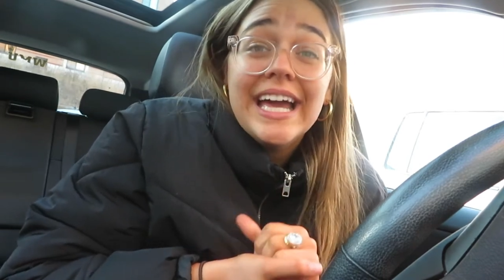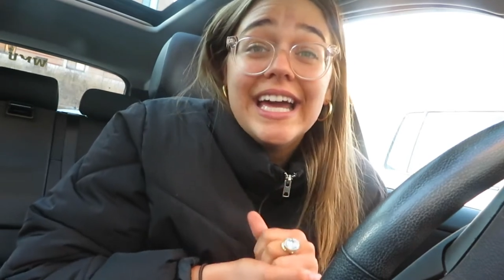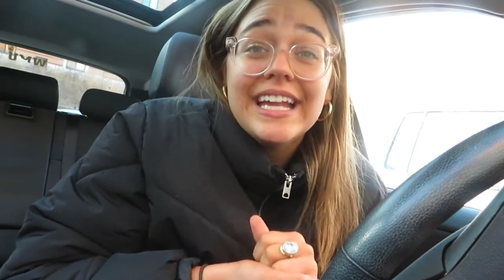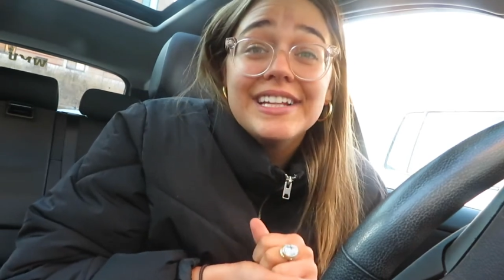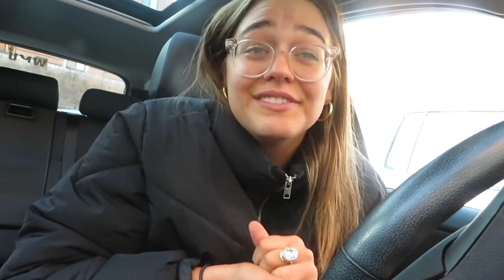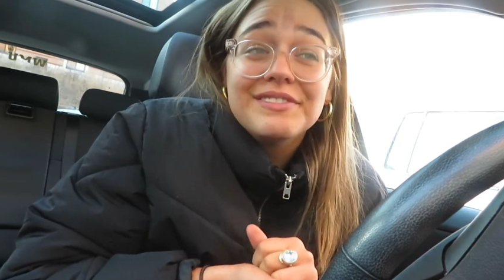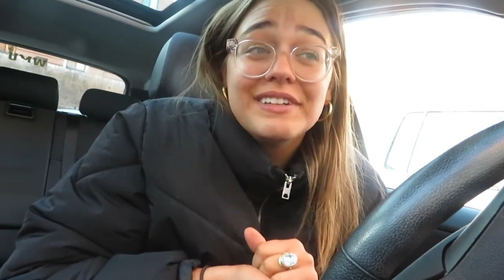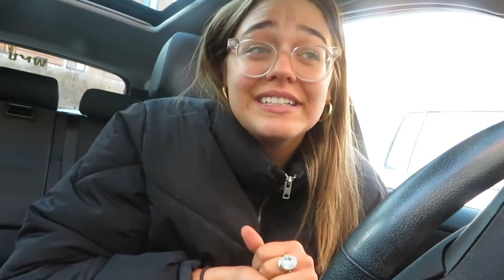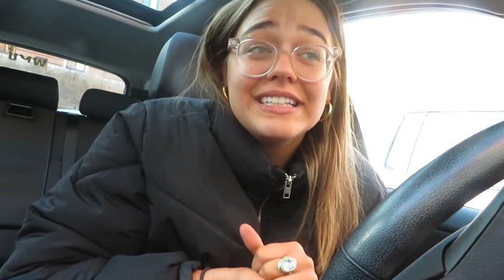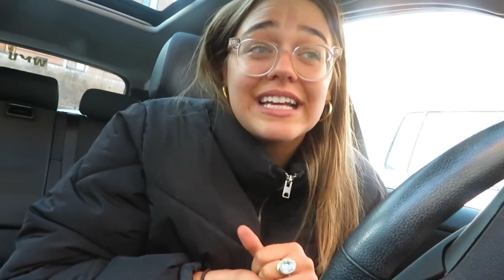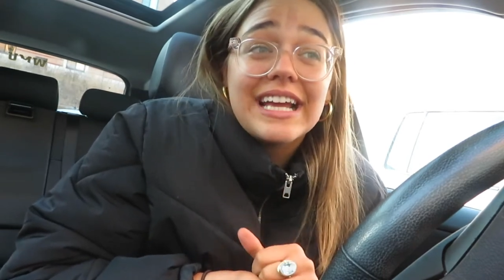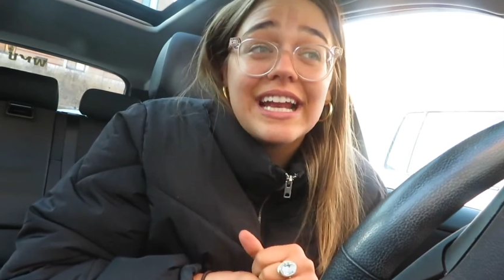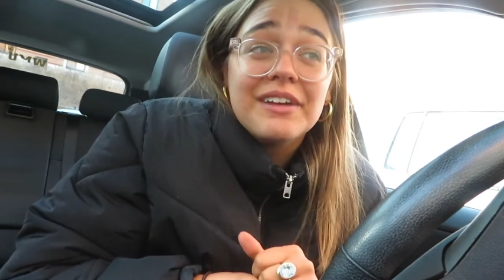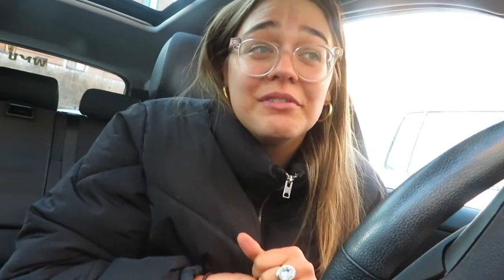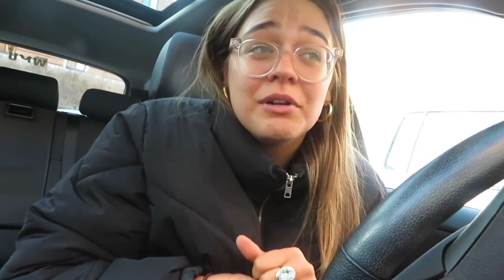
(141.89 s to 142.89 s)
and it's
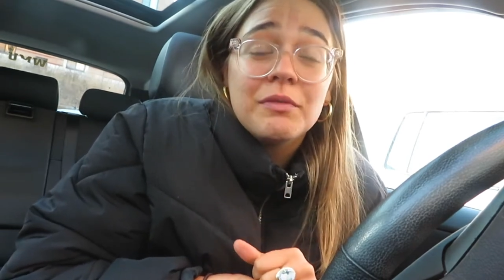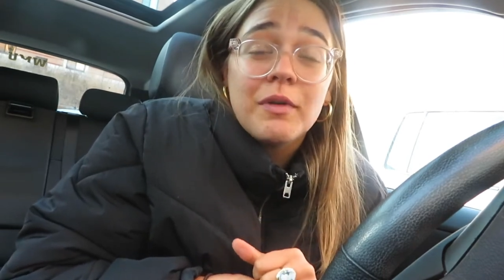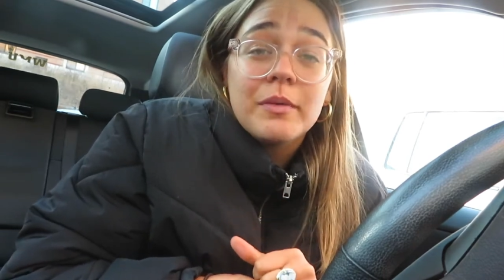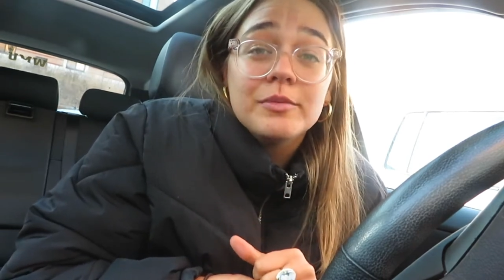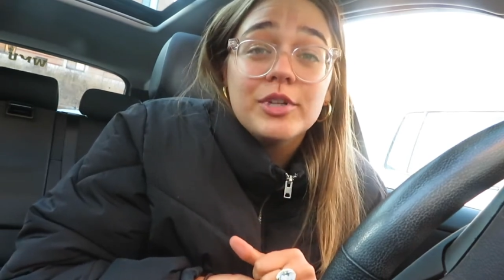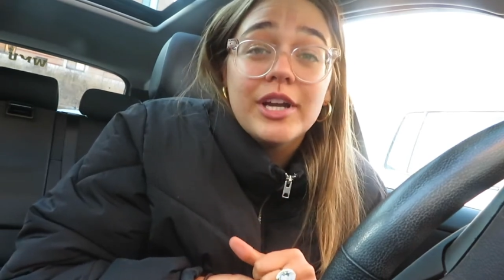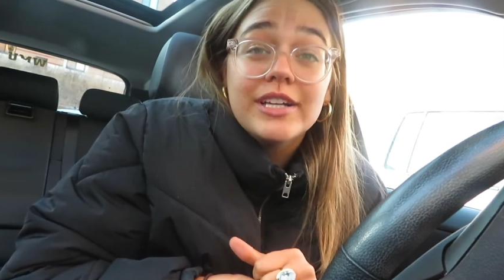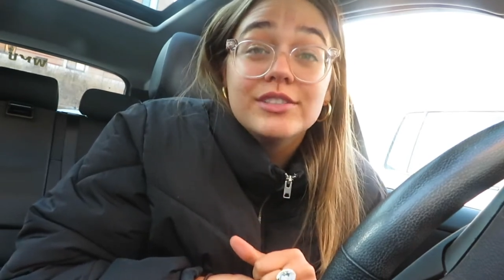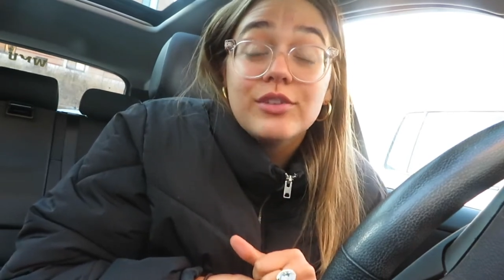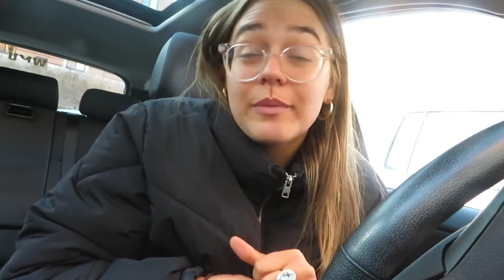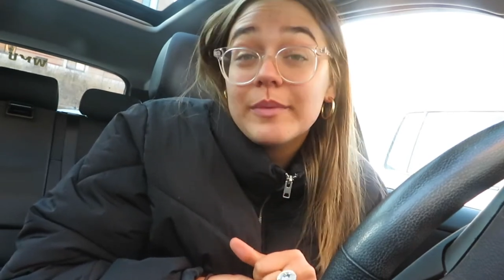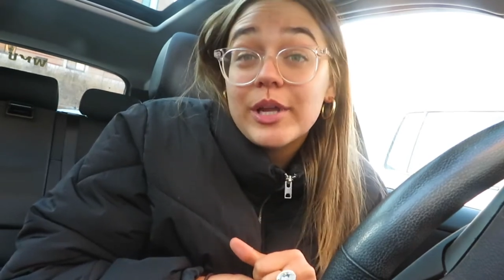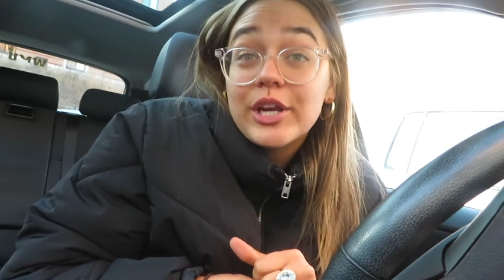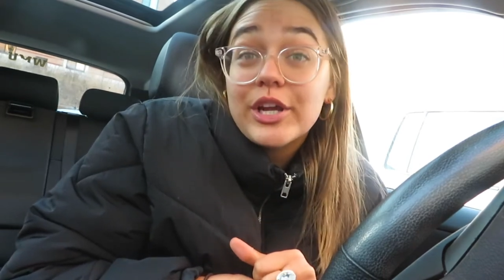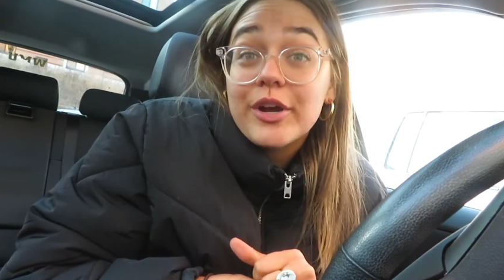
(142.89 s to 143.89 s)
freezing and I want a warm drink, so
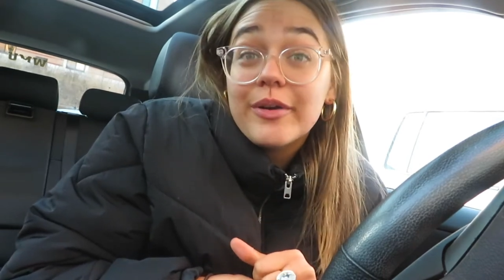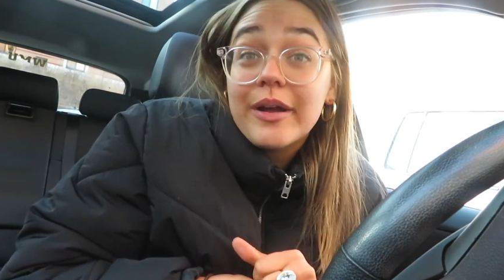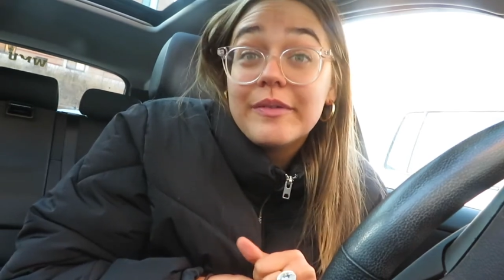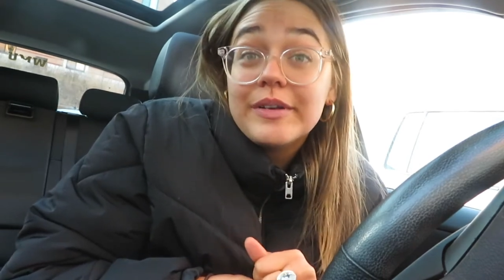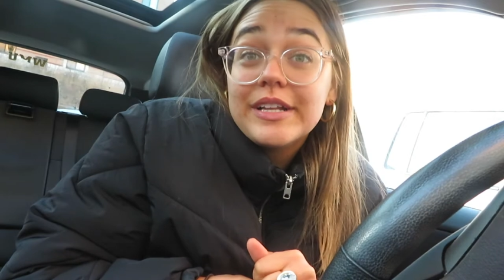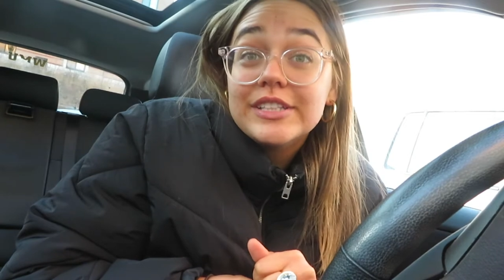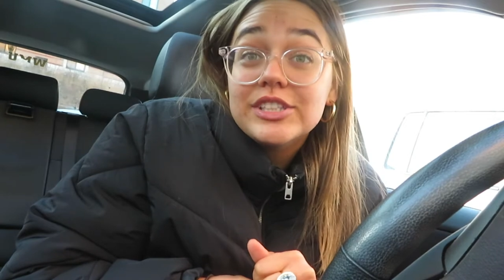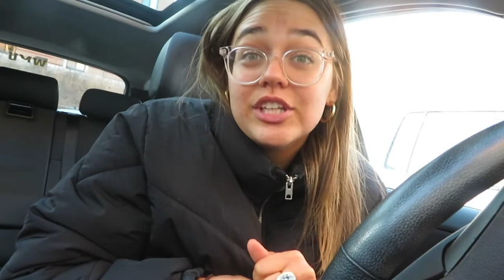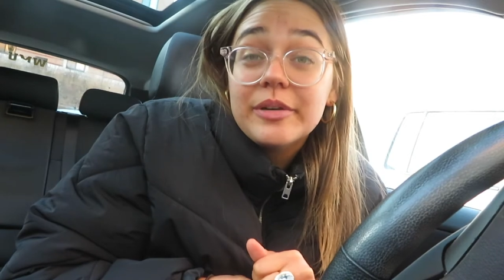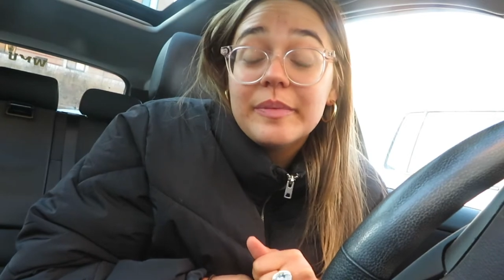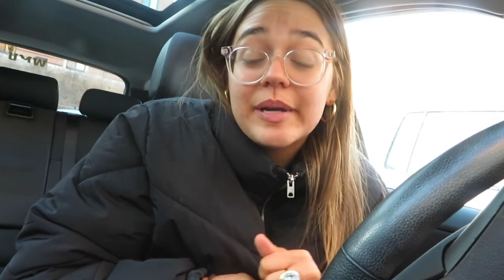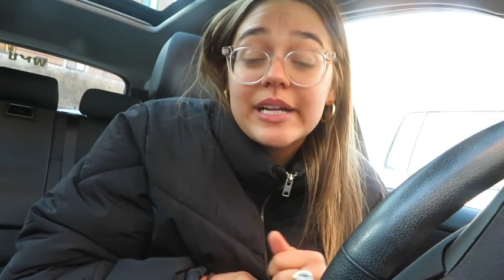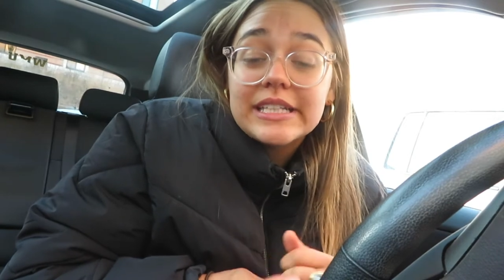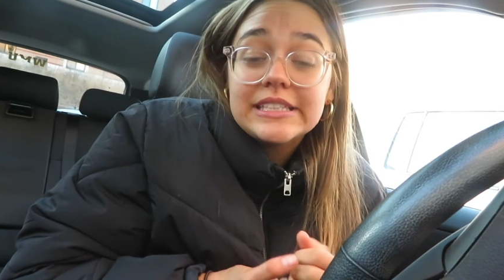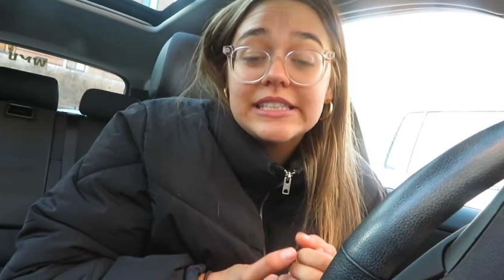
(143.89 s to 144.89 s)
I'm gonna go get one at
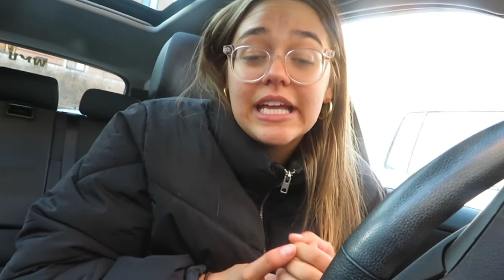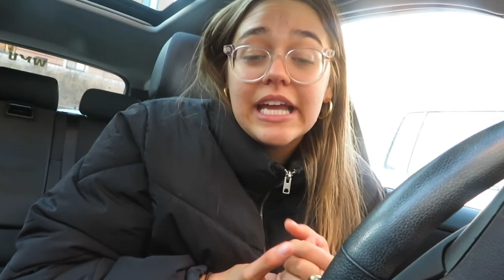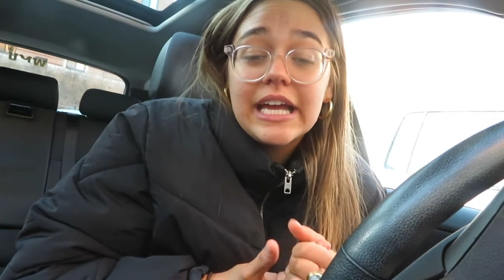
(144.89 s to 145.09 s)
Starbucks.